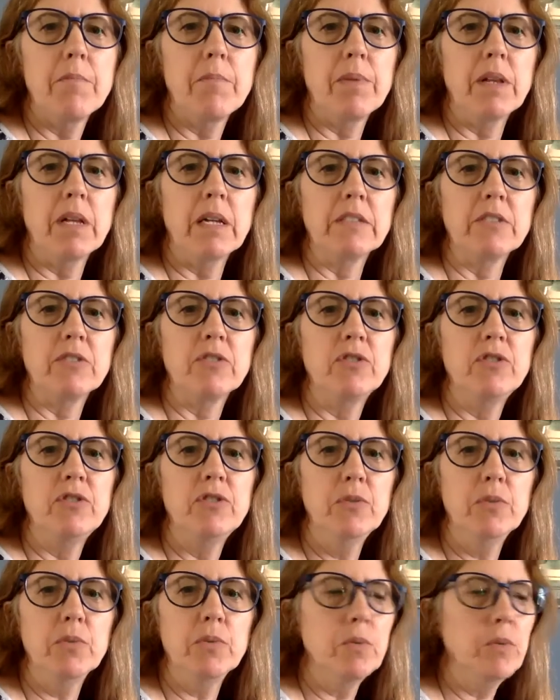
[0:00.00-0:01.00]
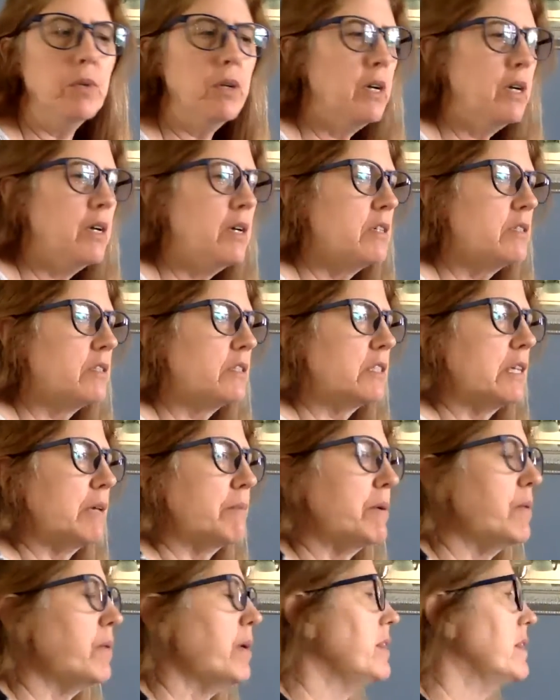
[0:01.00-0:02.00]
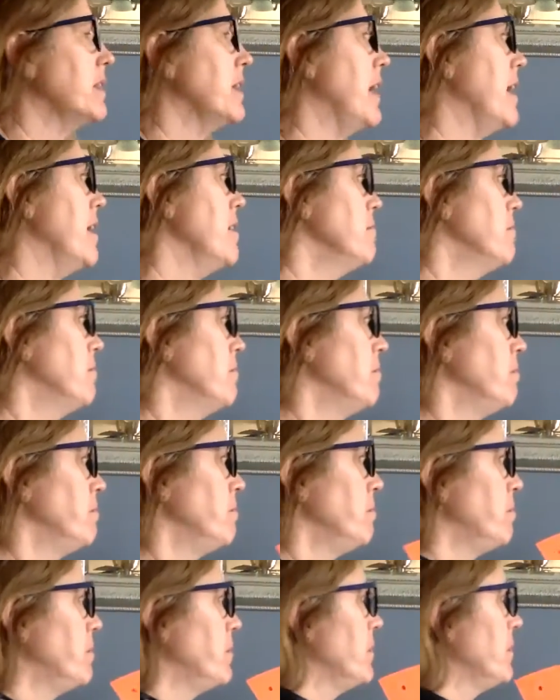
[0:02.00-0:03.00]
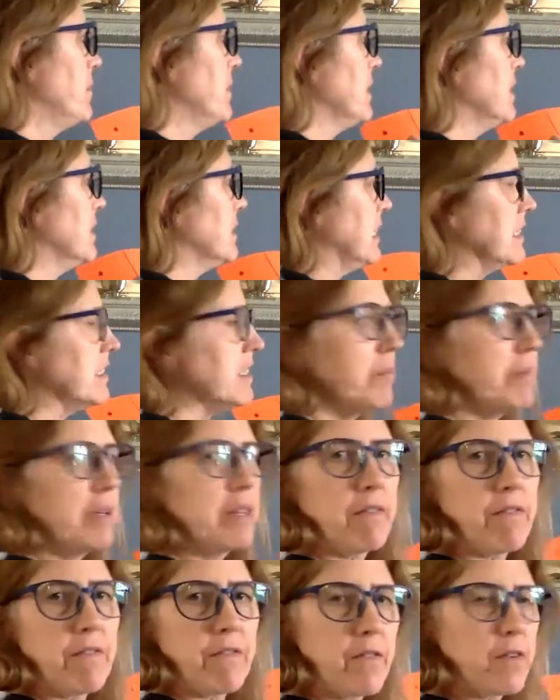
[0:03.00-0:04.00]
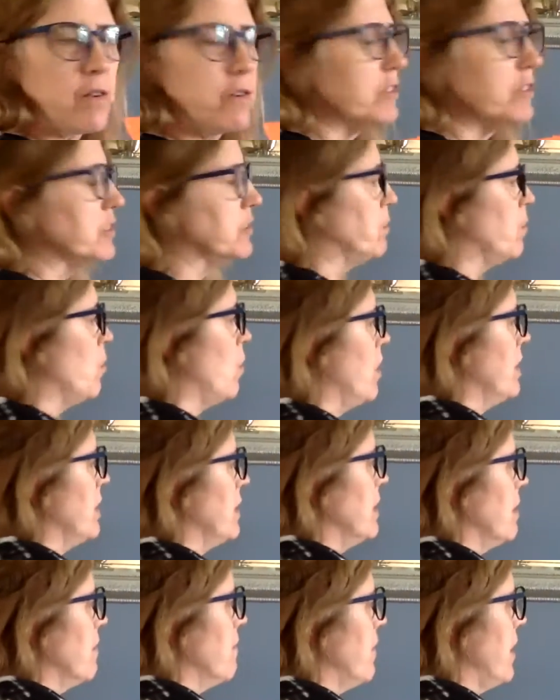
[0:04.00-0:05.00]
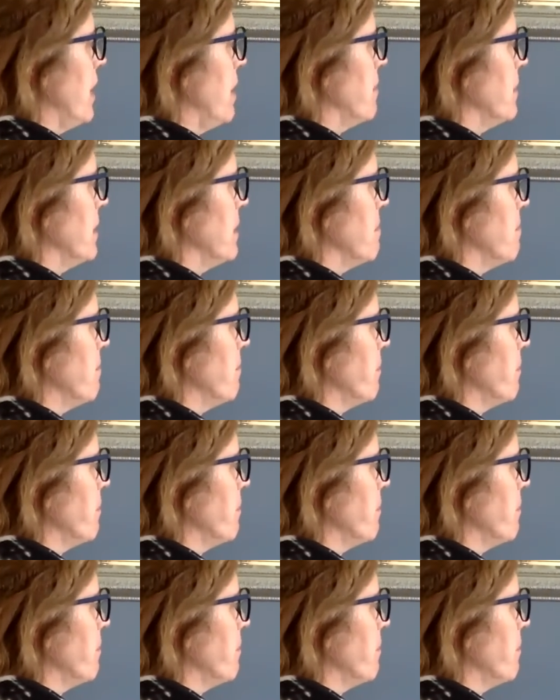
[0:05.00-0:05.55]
plus 2. So let me write that, because that's going to be the first one in our family.